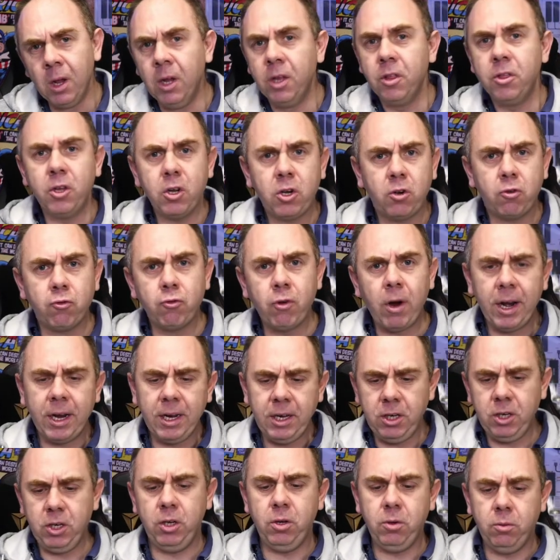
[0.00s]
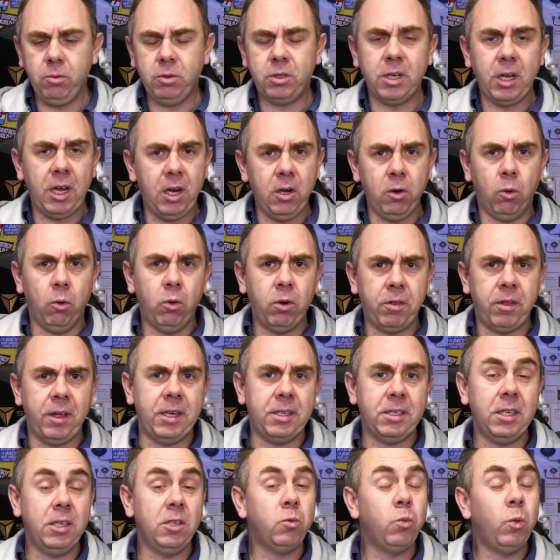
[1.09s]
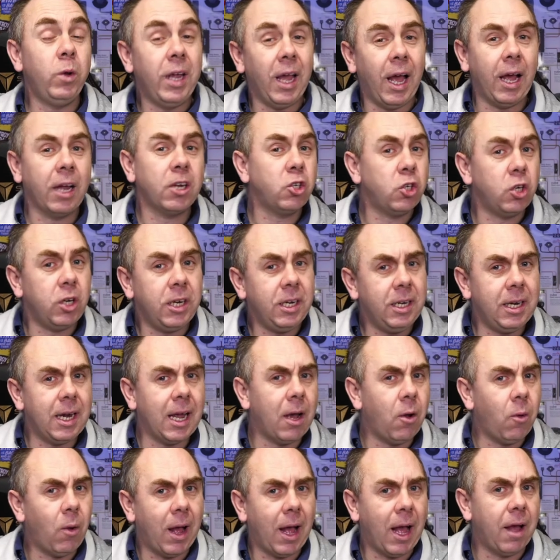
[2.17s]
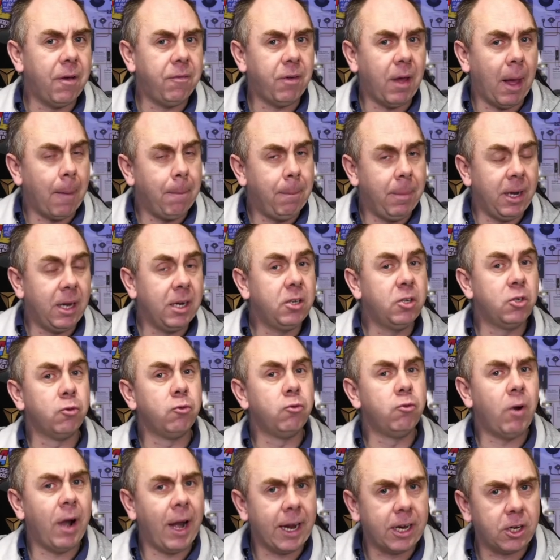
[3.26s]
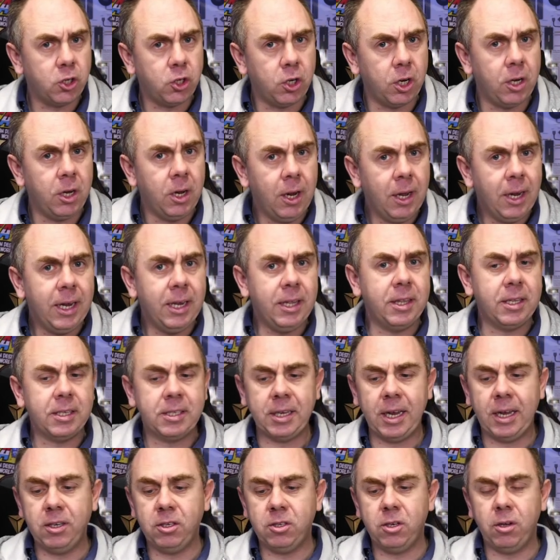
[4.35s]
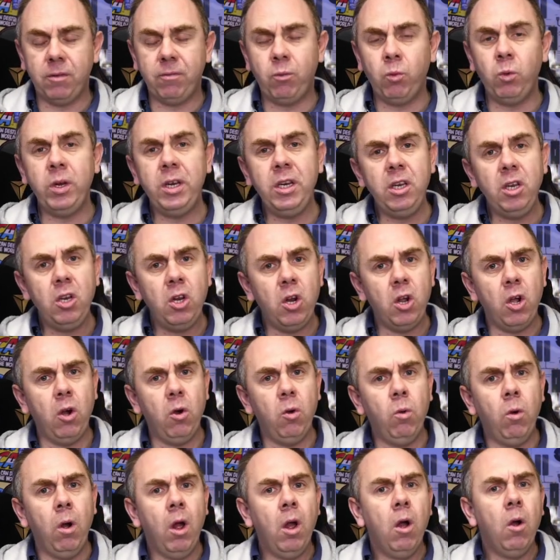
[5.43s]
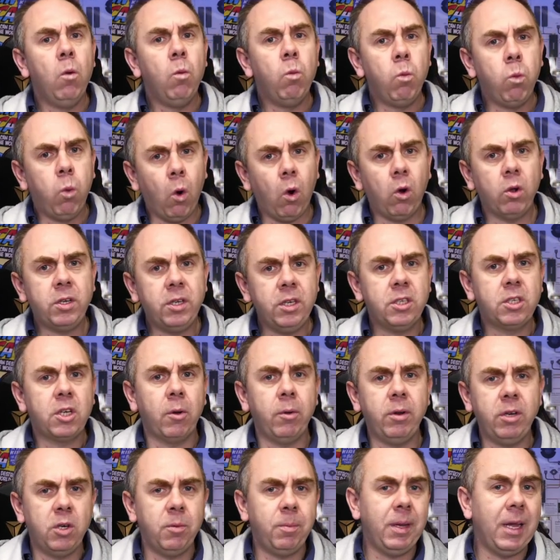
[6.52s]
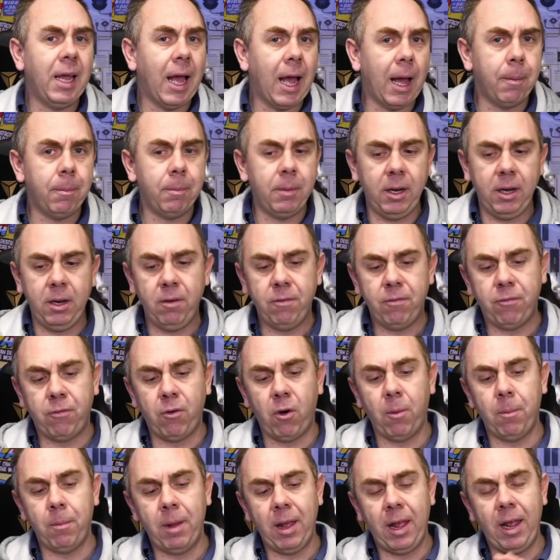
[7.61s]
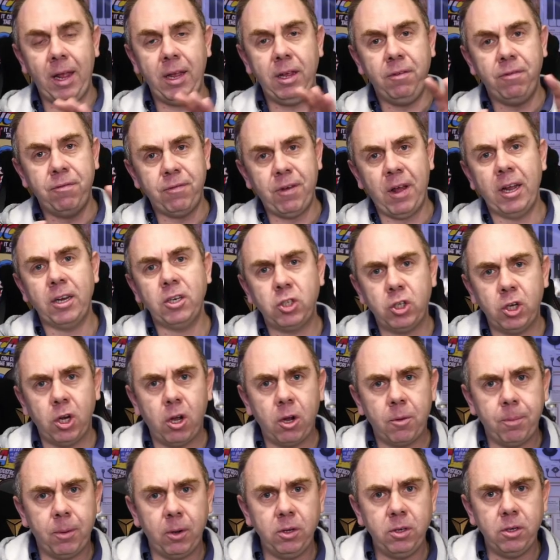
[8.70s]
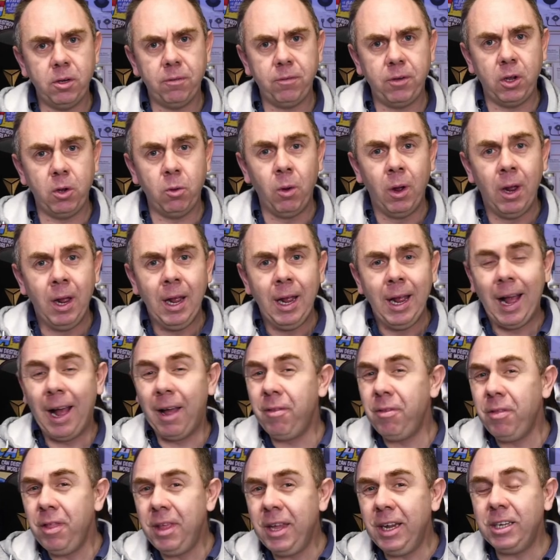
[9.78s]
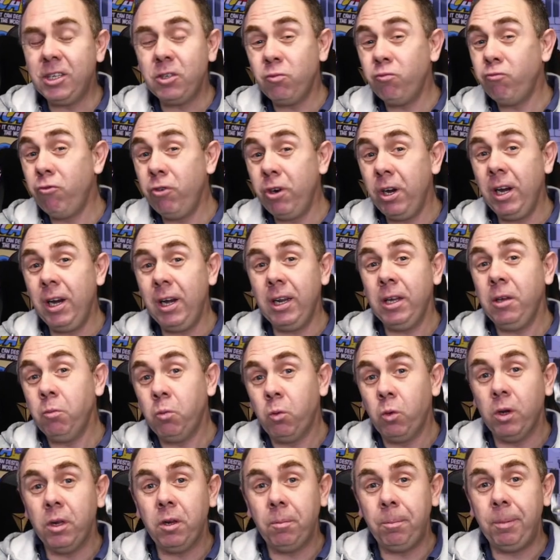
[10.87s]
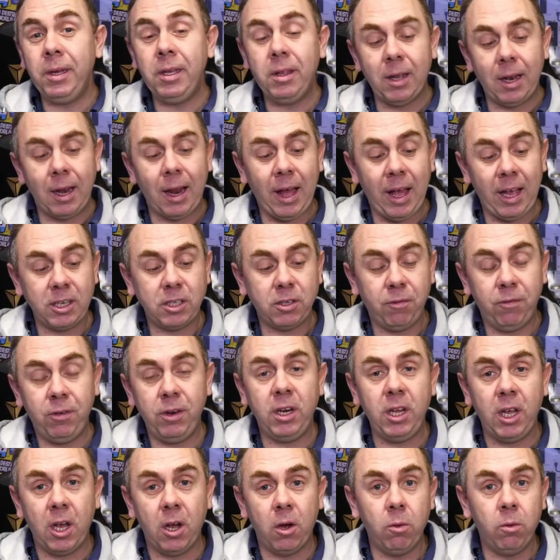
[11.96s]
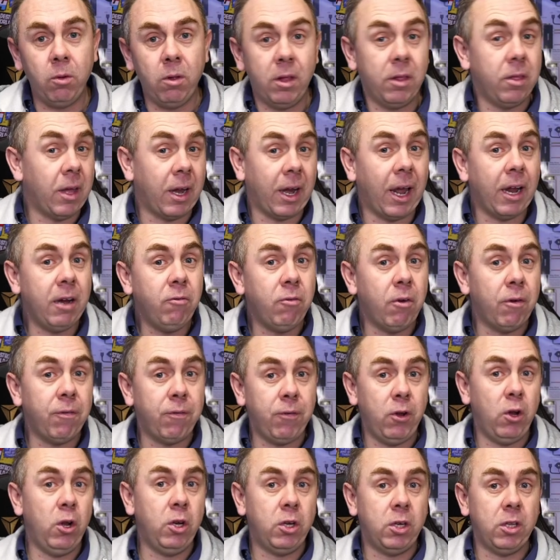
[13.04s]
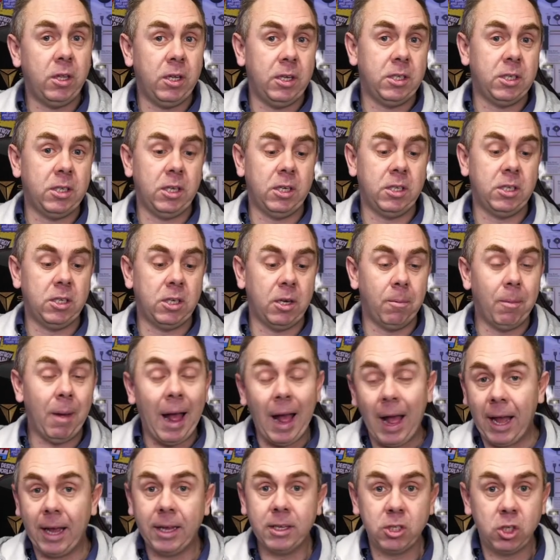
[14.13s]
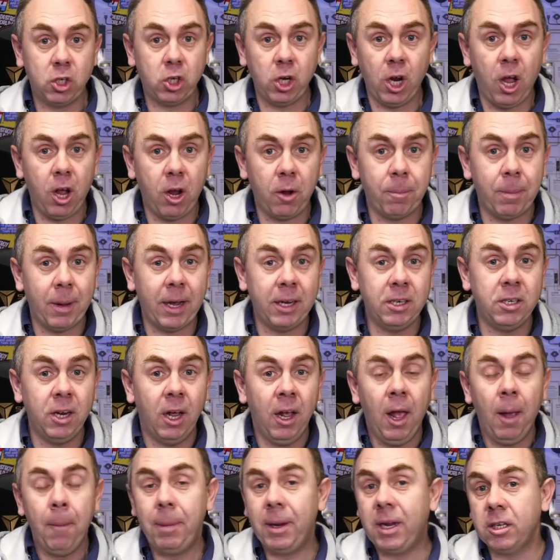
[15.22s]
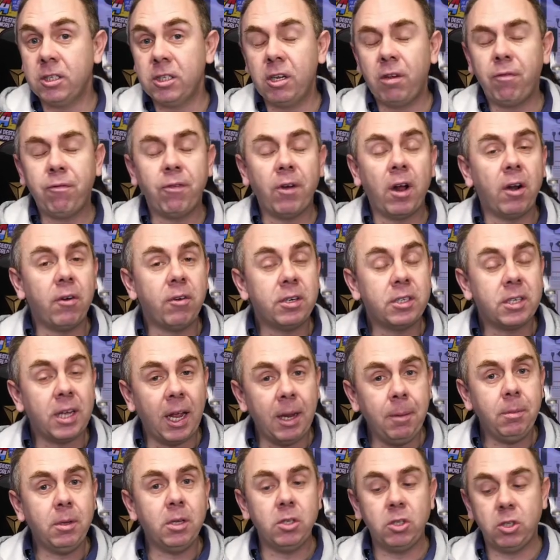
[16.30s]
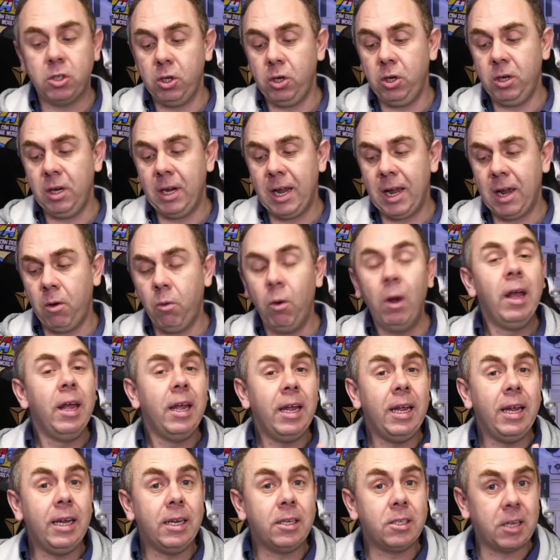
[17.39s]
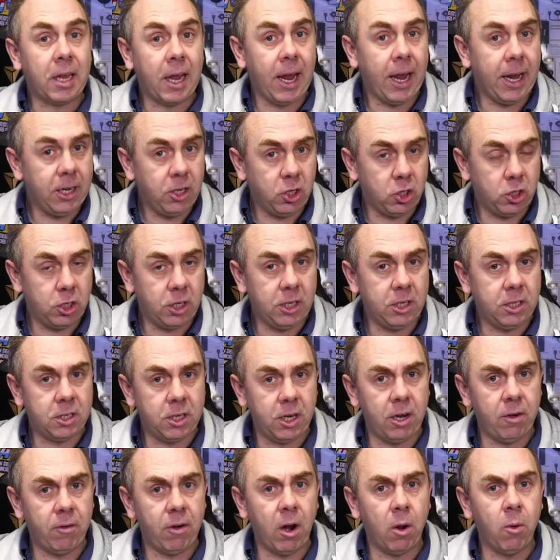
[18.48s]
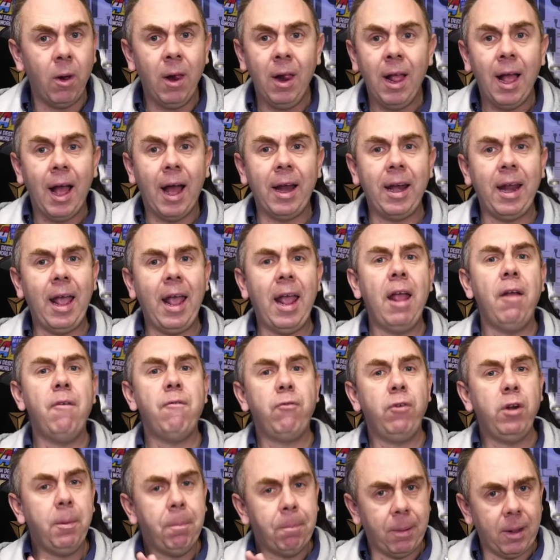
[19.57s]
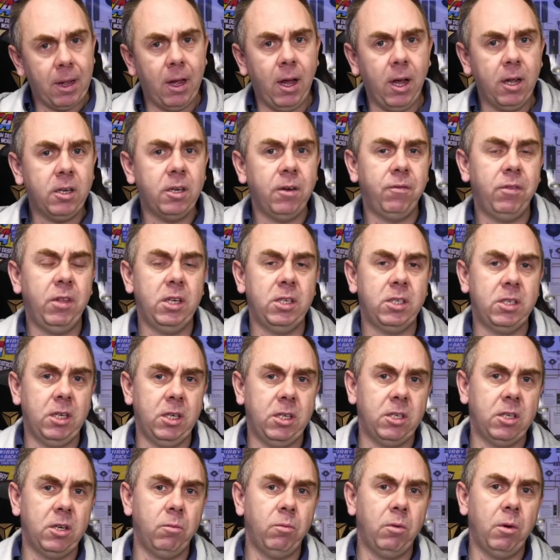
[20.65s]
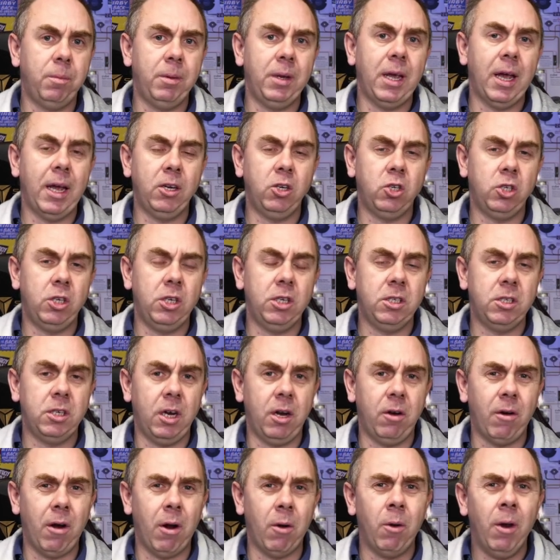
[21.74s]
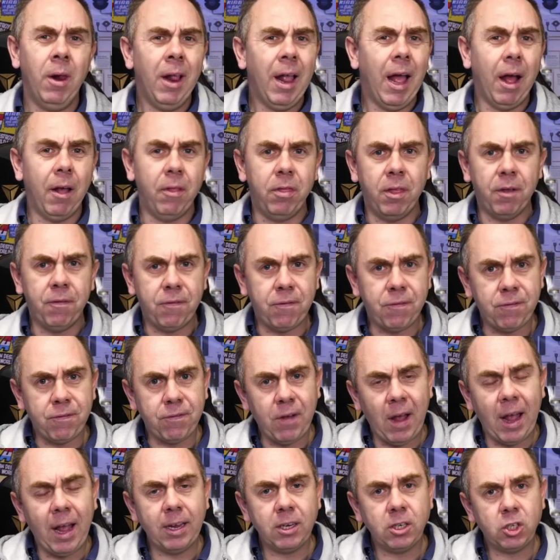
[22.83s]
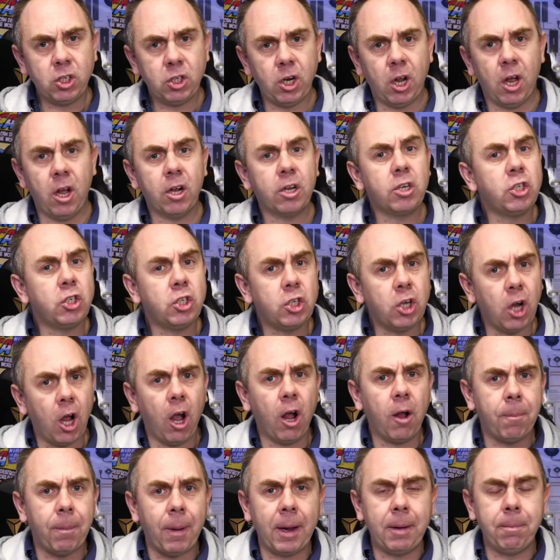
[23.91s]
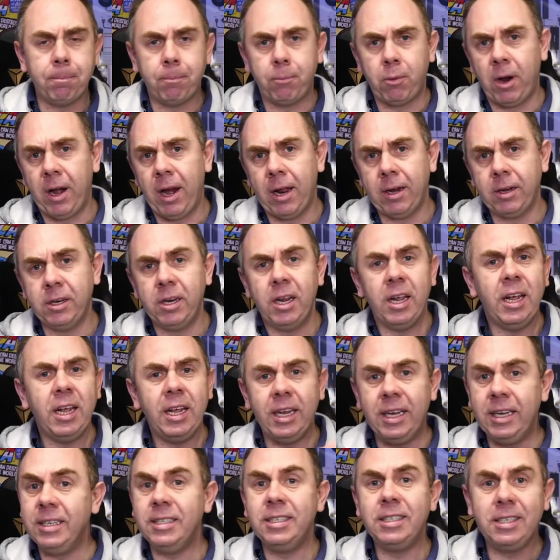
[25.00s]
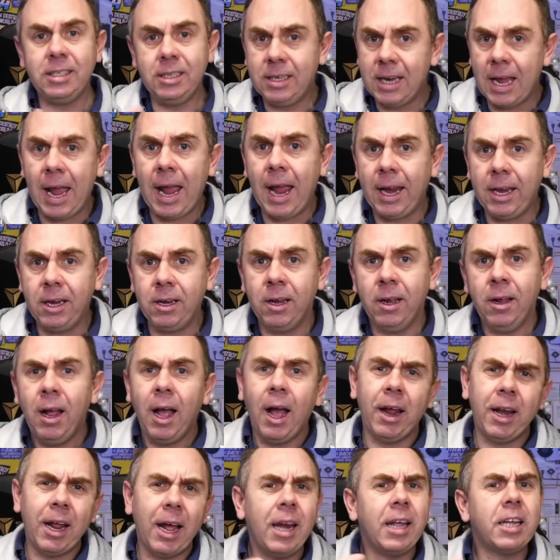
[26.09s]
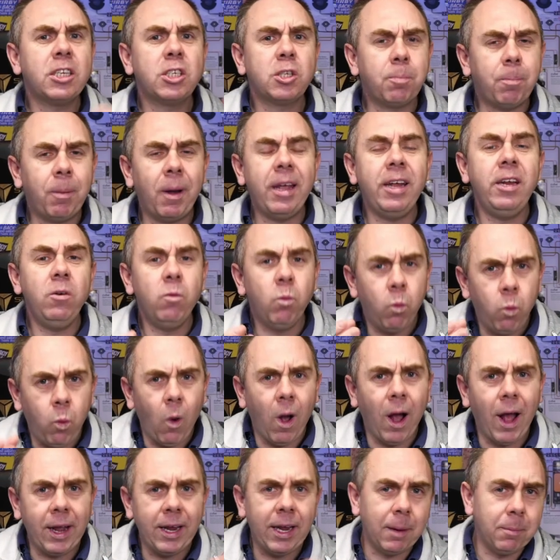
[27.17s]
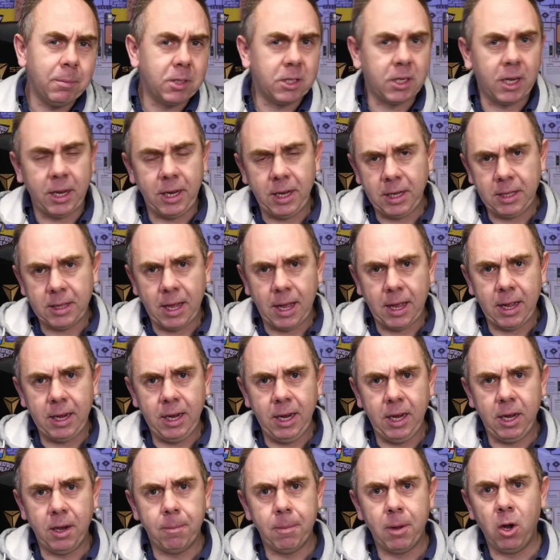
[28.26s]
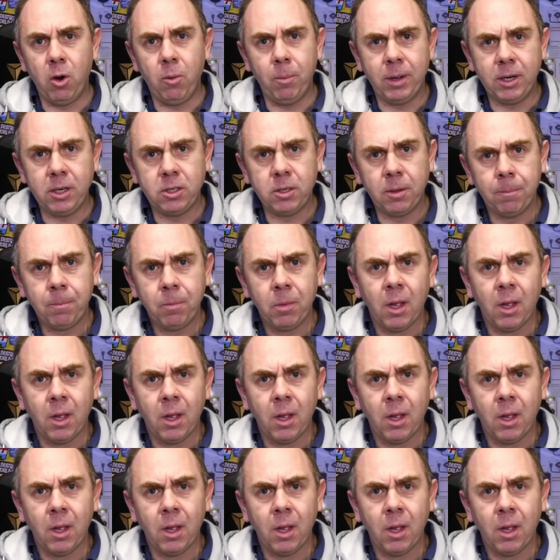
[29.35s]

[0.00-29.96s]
The great news in all of this is we actually now have a bit of direction in the sense of we know what is going to be happening from a fat shark point of view. And this really will be the last video that I refer to this system as Shark Byte, because as far as I'm concerned now, it's HDZero and every part of this system will be HDZero and the Fat Shark Shark Byte brand is dead. And I'll explain why I'm saying that in a moment.